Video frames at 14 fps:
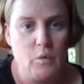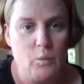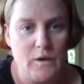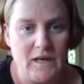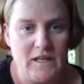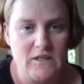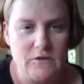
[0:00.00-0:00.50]

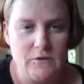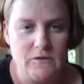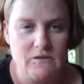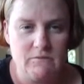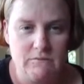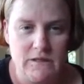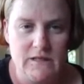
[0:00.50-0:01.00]
where he
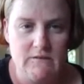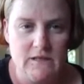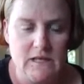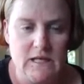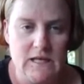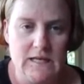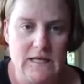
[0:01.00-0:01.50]
talks really,
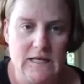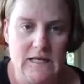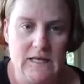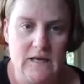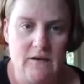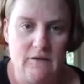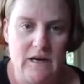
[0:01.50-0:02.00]
really
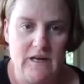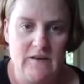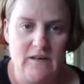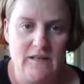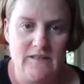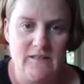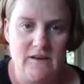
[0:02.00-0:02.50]
clearly around
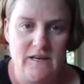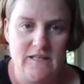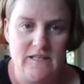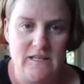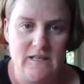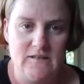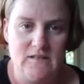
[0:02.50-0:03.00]
his
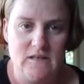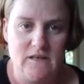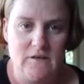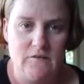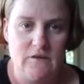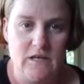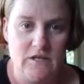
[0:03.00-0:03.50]
ideas
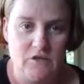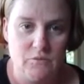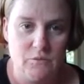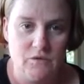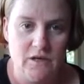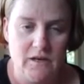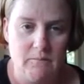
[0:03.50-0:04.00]
of edge
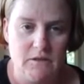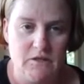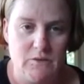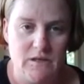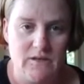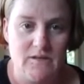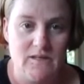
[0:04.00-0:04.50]
walking
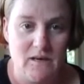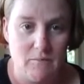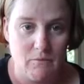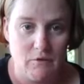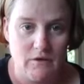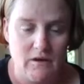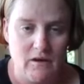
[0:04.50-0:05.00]
between
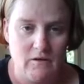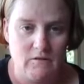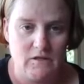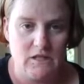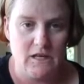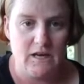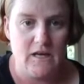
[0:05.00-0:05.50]
Samoan
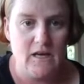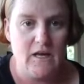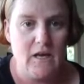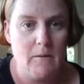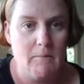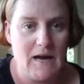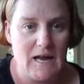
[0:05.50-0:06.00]
culture,
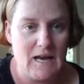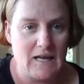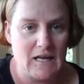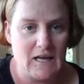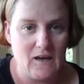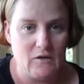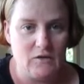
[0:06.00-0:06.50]

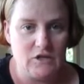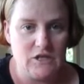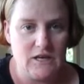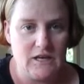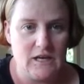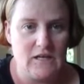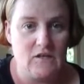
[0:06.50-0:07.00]
Palangi
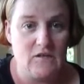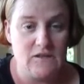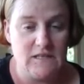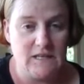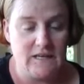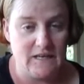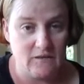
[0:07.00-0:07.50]
culture and New
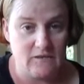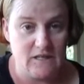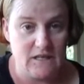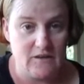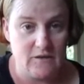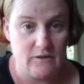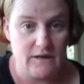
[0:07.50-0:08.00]
Zealand
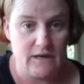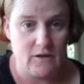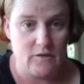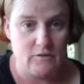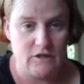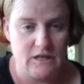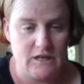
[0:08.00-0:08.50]
Aotearoa
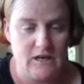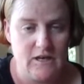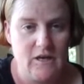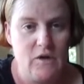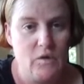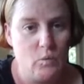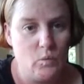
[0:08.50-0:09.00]
culture,
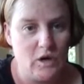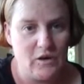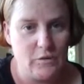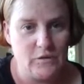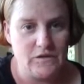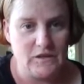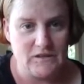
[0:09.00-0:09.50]
while
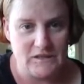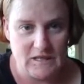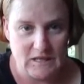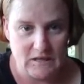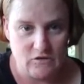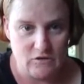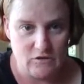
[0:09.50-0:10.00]
also
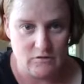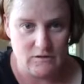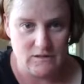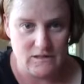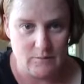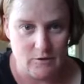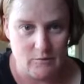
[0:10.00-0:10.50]
staying true to
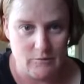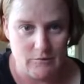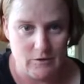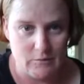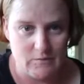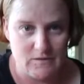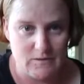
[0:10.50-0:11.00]
his hip-hop
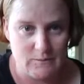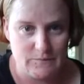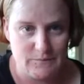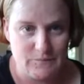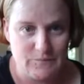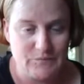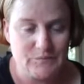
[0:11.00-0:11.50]
roots.
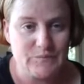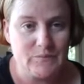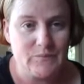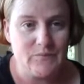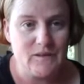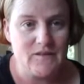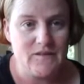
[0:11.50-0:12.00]

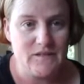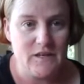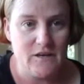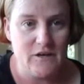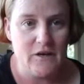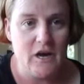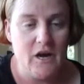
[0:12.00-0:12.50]

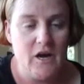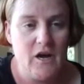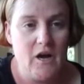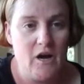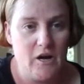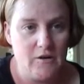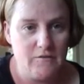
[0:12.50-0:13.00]
So
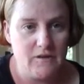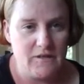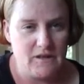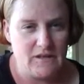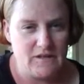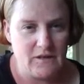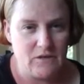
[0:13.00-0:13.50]
hopefully
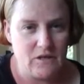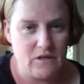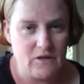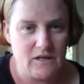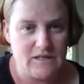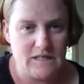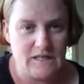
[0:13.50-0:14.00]
that's given you
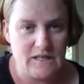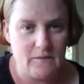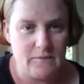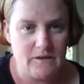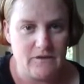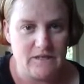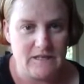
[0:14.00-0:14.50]
guys a little
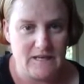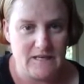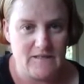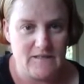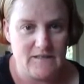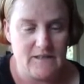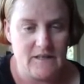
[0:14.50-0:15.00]
bit of a
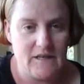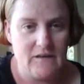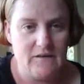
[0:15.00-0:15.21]
taste